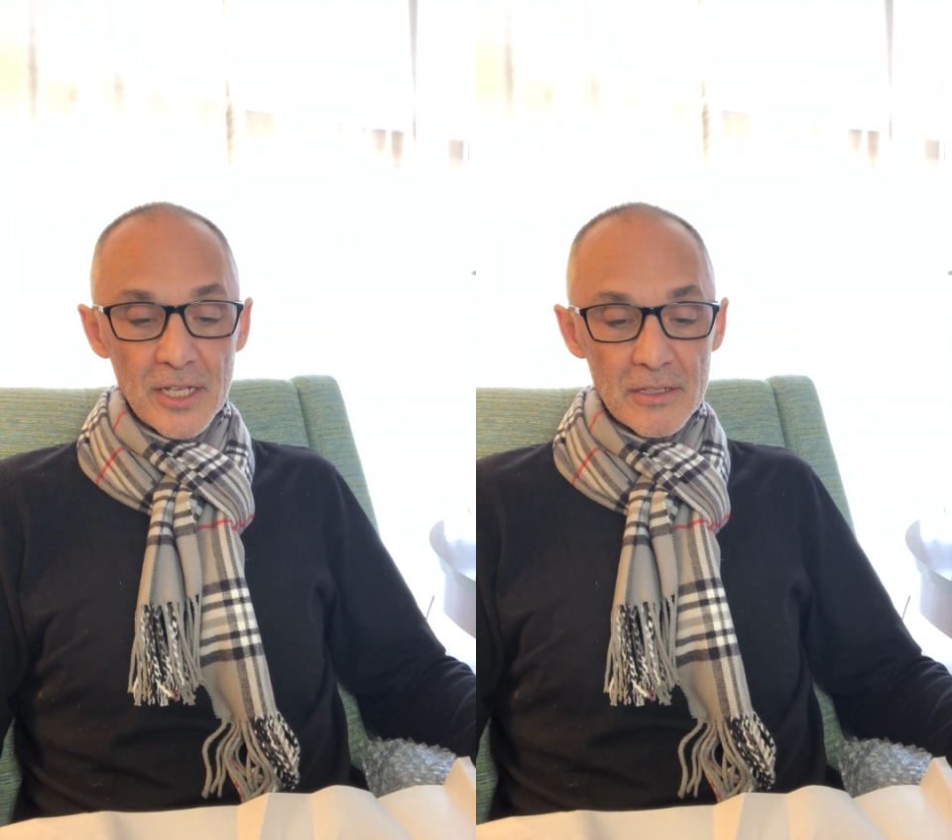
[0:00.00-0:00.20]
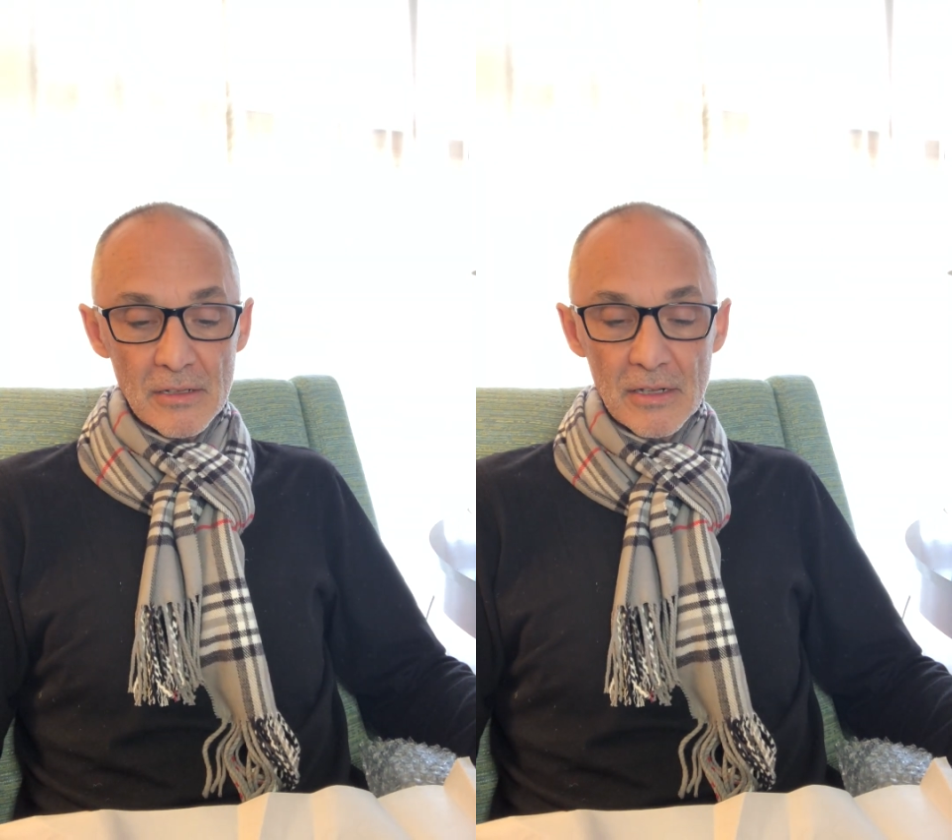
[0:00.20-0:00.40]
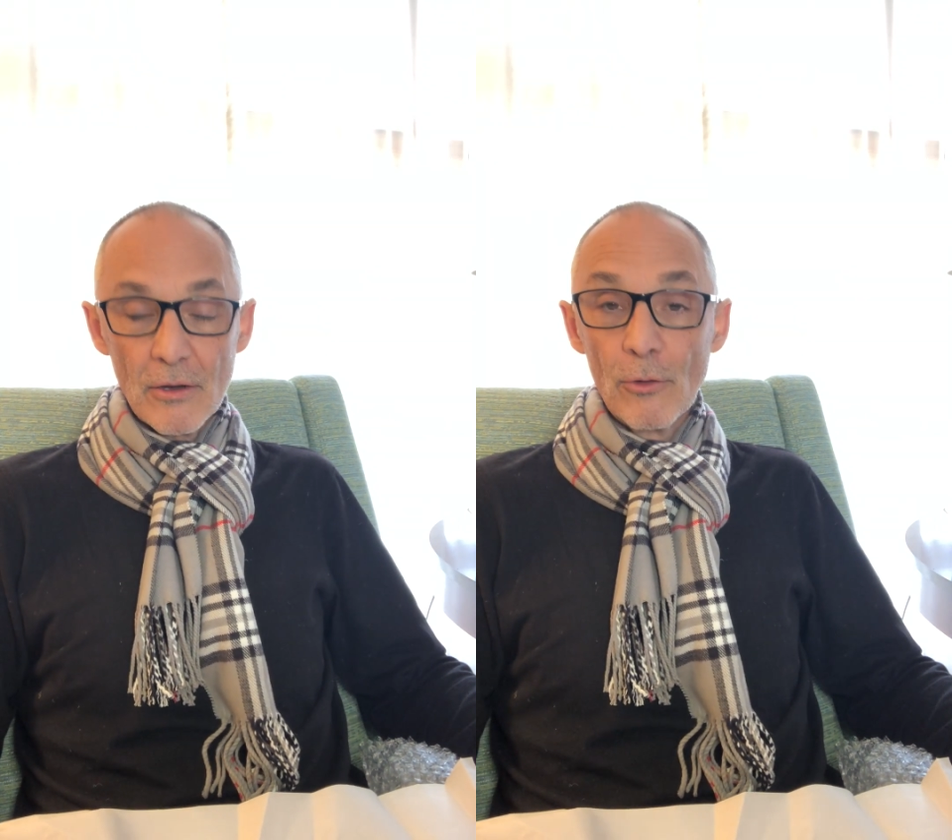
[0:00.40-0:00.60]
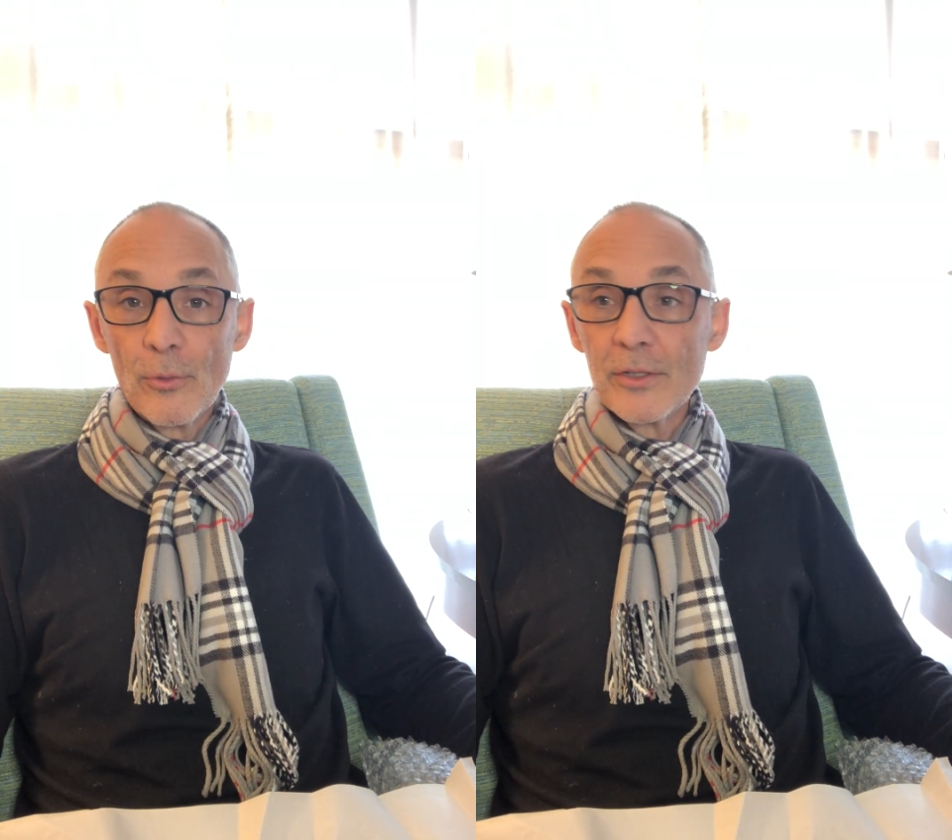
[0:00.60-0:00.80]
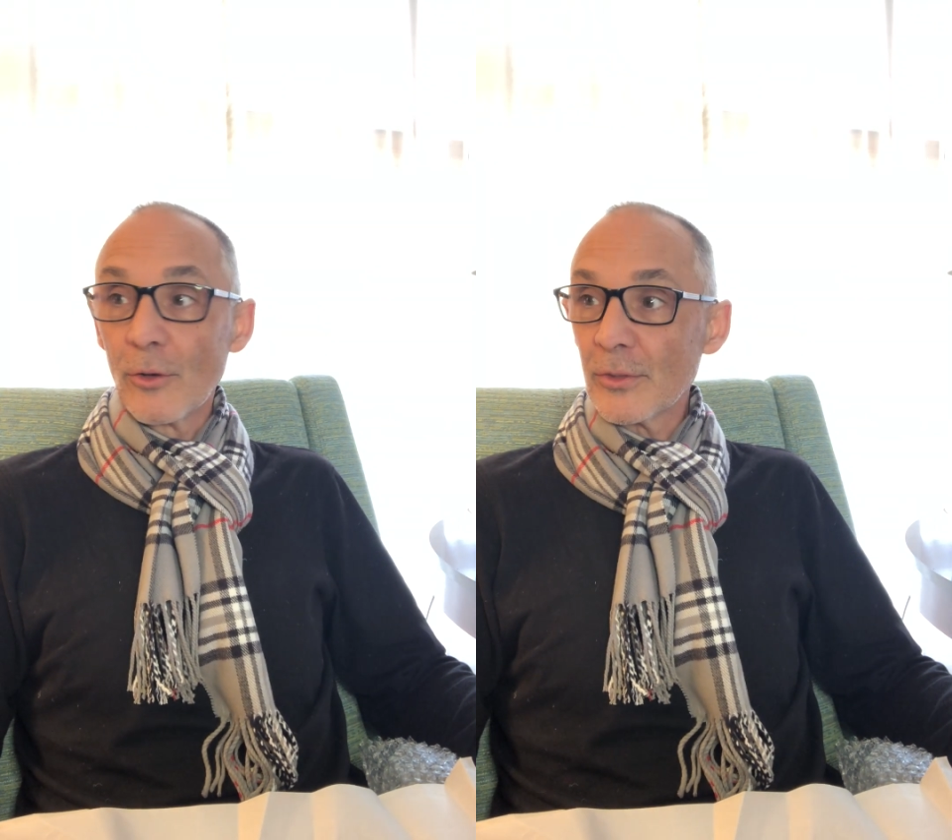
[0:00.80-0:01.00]
They're like, oh, we
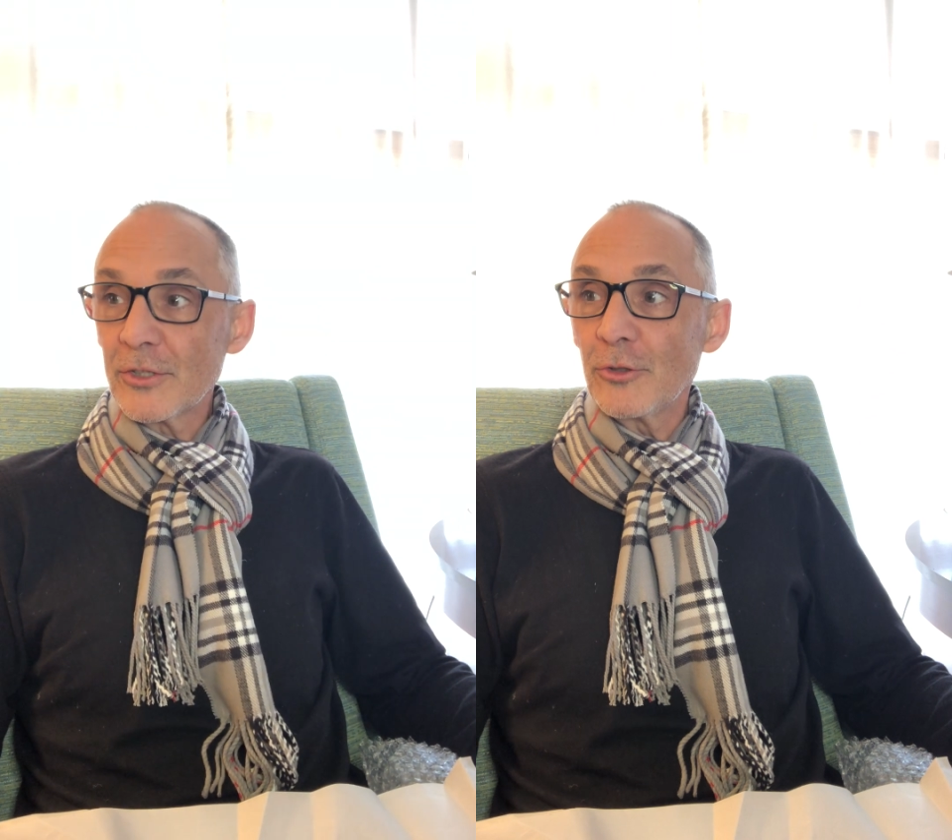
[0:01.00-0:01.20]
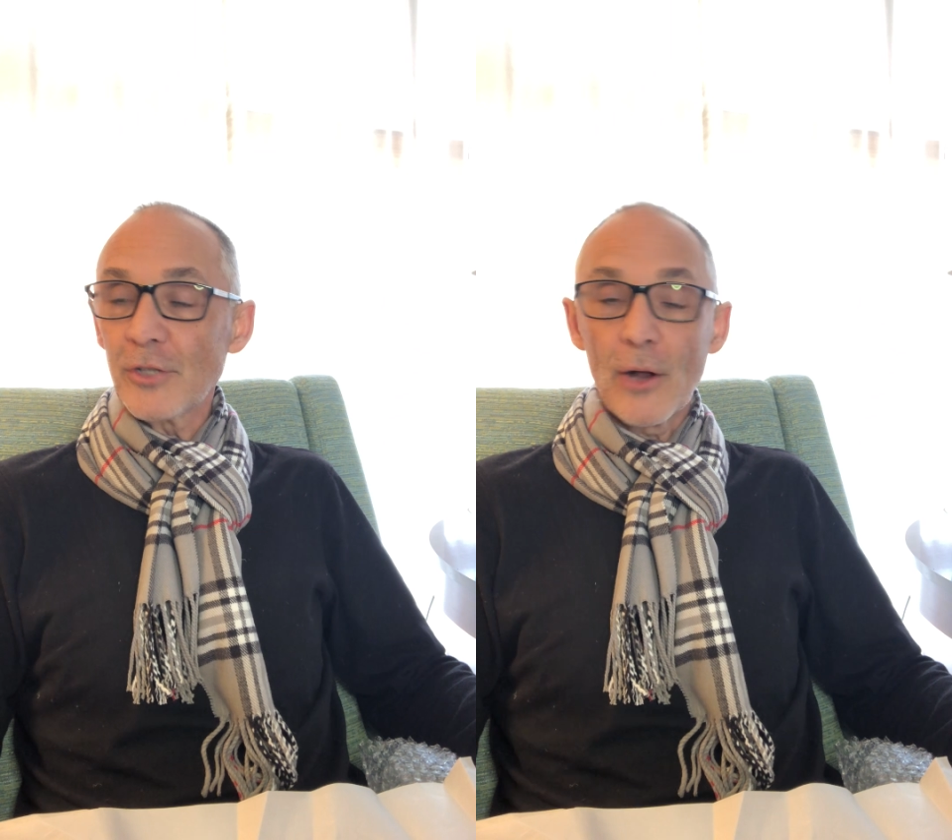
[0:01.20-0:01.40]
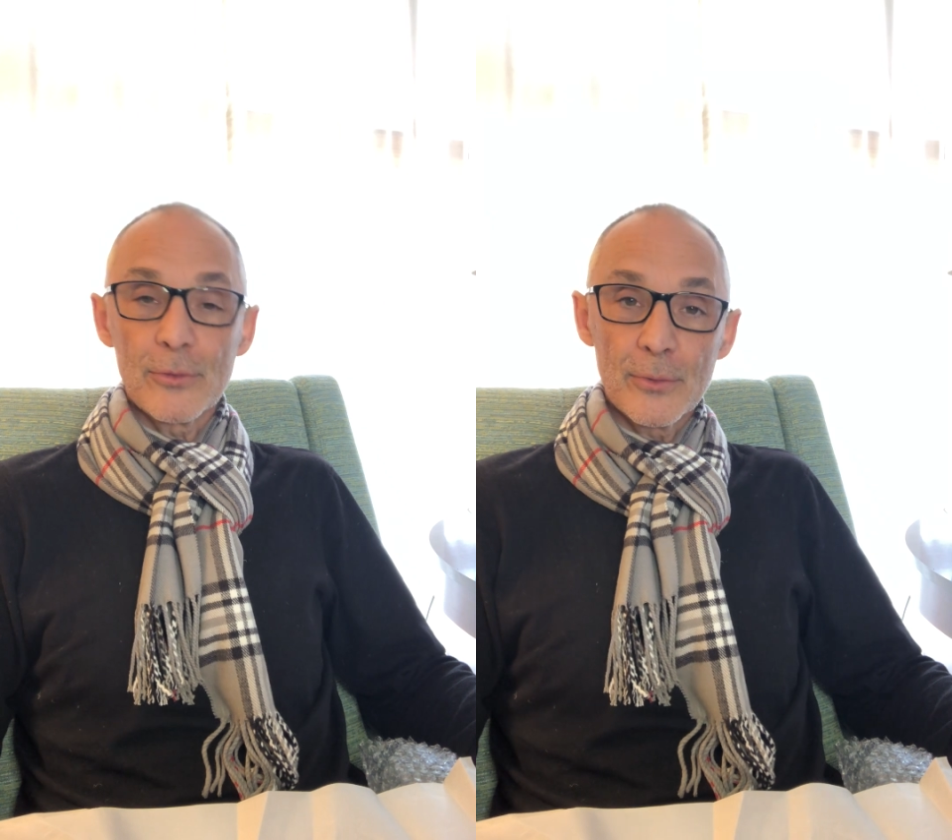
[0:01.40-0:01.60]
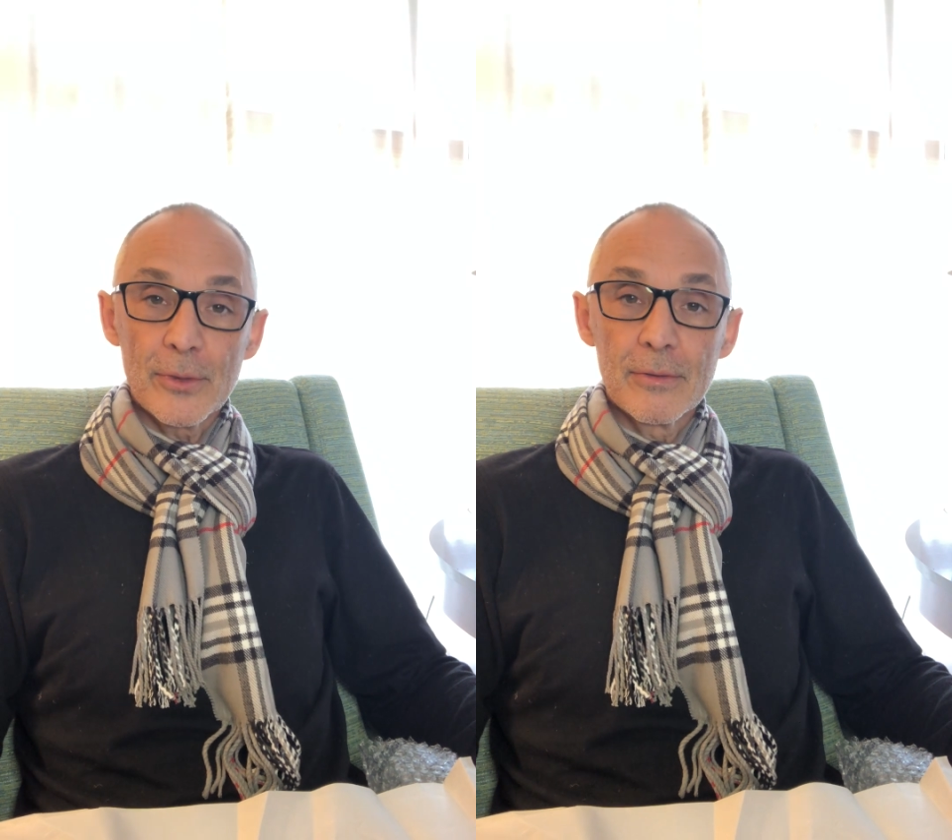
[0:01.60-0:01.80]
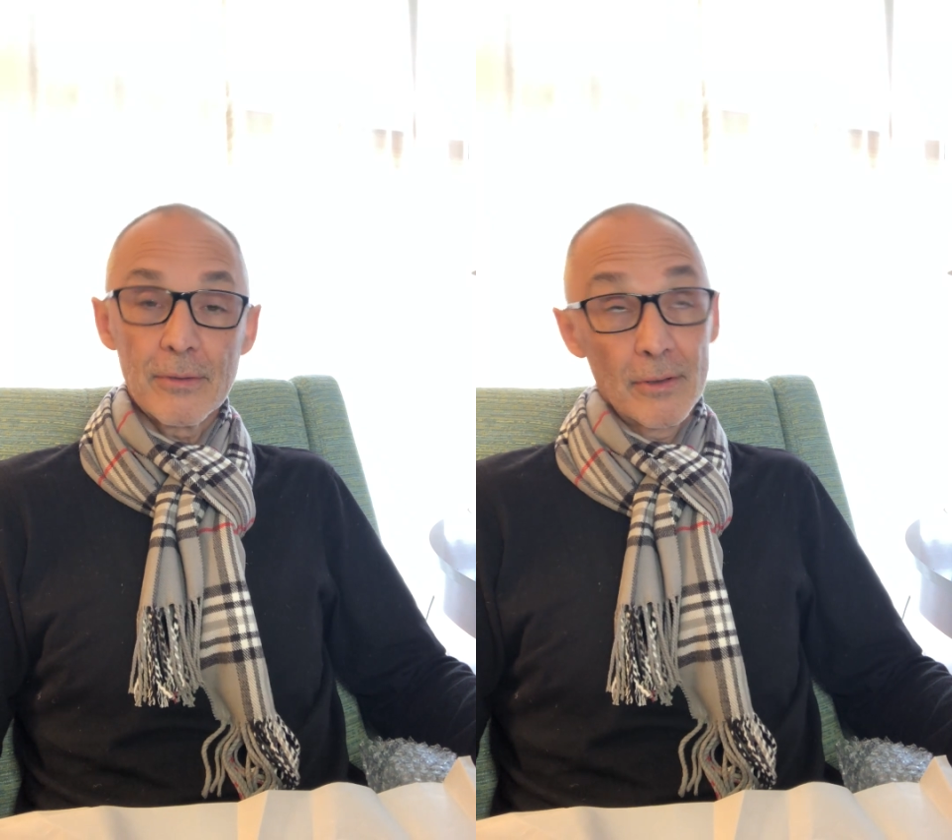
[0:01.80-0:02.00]
know what you showered
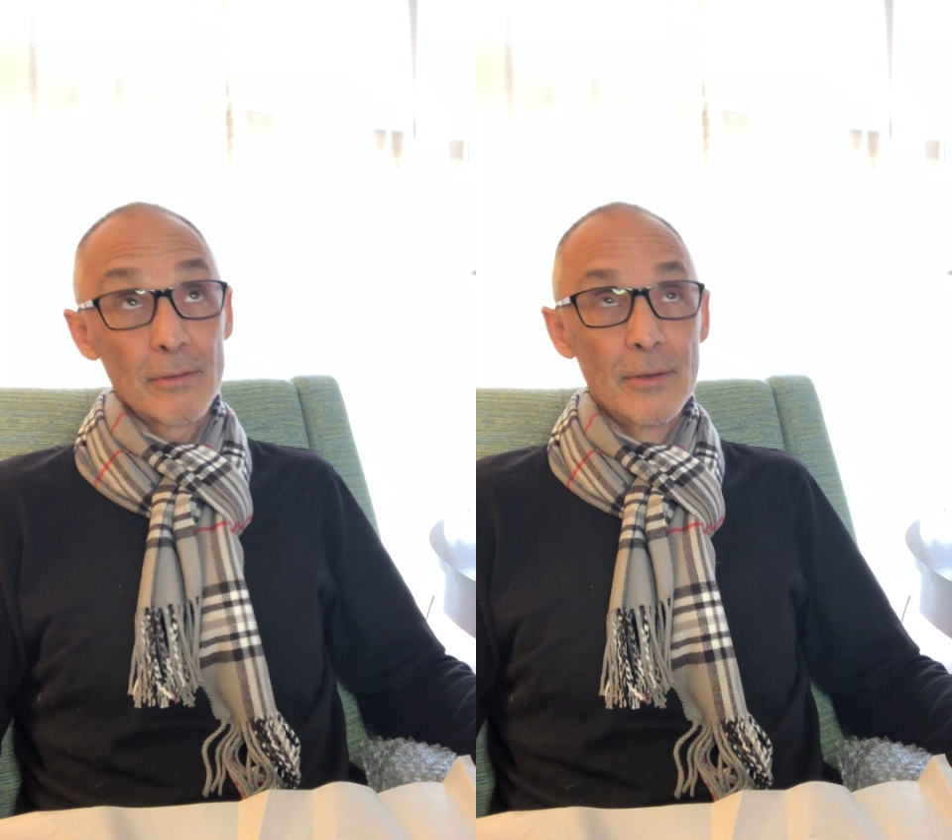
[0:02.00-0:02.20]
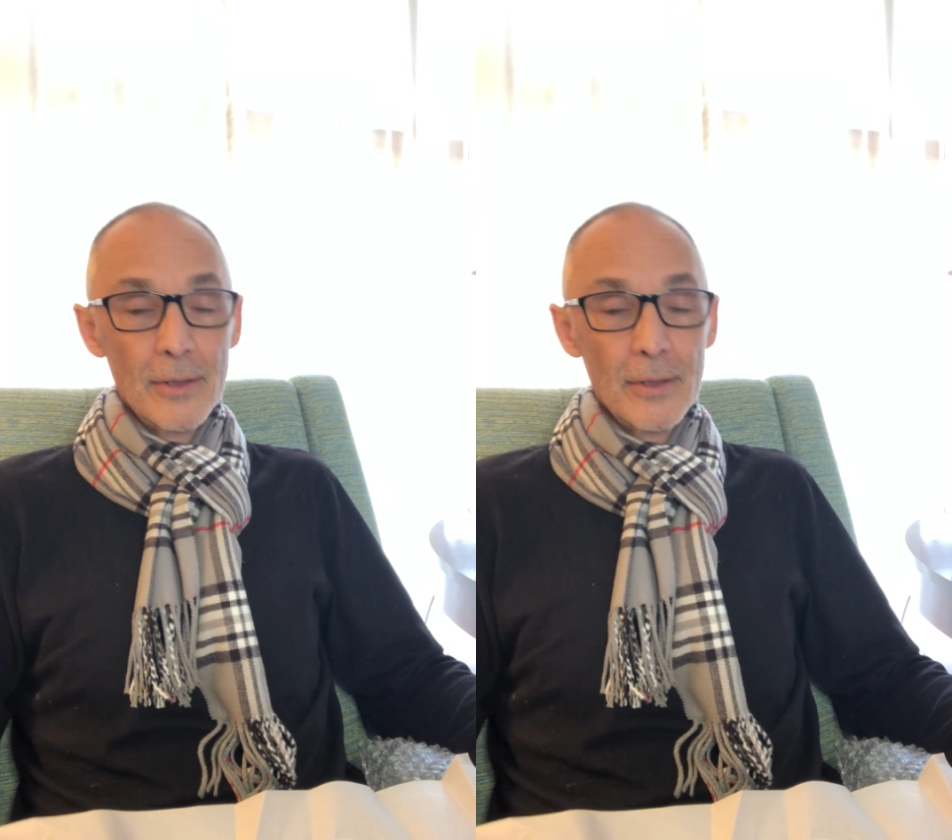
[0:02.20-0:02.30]
with, you know.